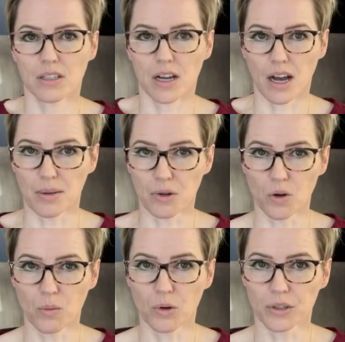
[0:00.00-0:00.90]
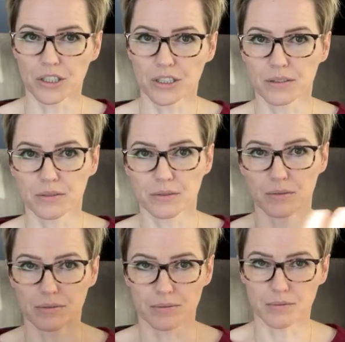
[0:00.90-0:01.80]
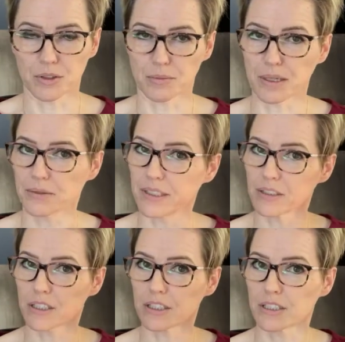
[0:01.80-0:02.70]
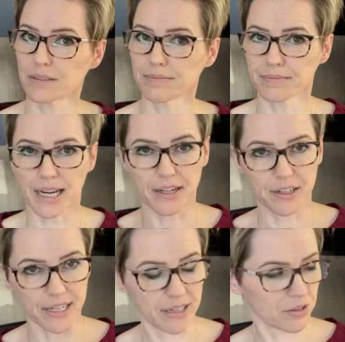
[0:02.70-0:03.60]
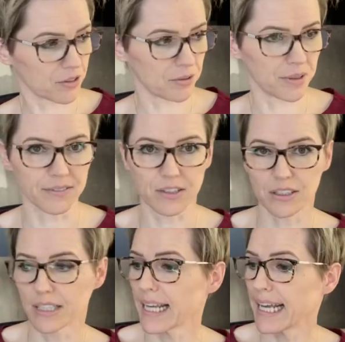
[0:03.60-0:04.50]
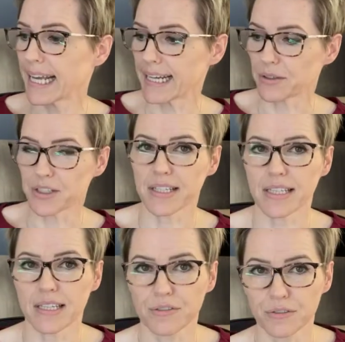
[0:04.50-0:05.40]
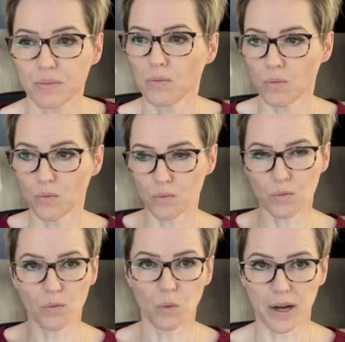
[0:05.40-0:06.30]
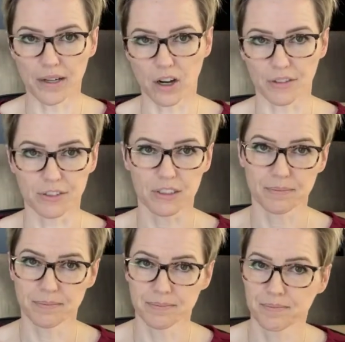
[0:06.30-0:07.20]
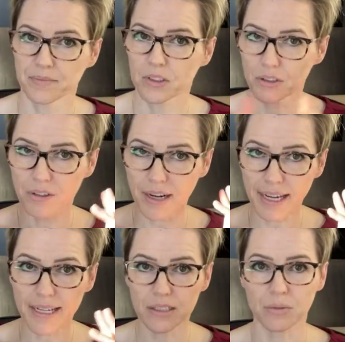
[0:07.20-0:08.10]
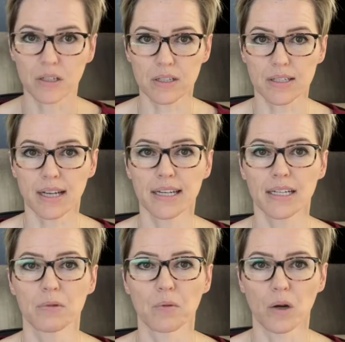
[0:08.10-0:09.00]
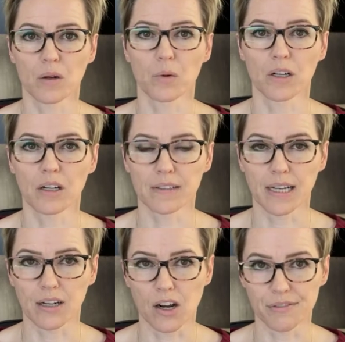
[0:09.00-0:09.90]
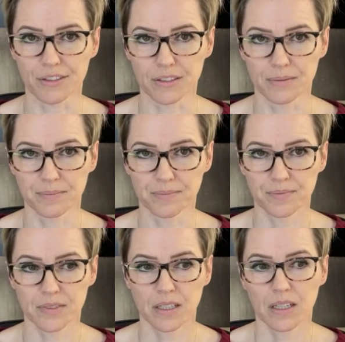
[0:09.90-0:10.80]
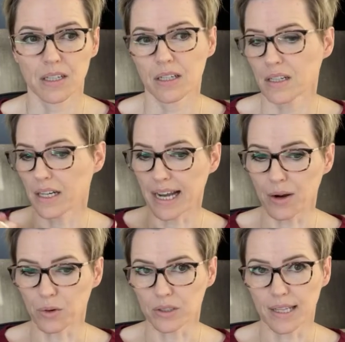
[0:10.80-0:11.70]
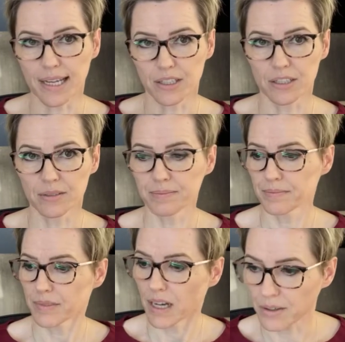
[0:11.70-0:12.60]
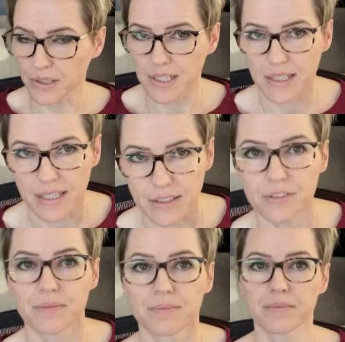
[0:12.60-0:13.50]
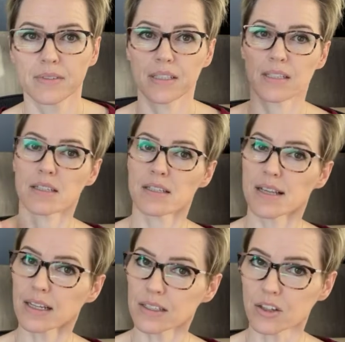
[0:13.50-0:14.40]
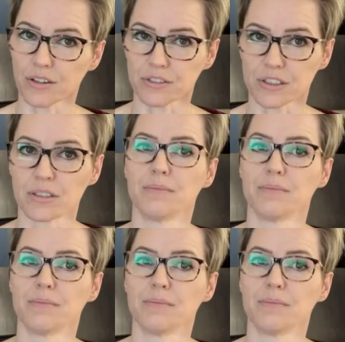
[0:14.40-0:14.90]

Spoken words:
I'm the homeowner with my realtor, Carrie, or whoever, and I receive one offer. Great, we're excited, we want to work on that offer. An hour later, I receive a second offer.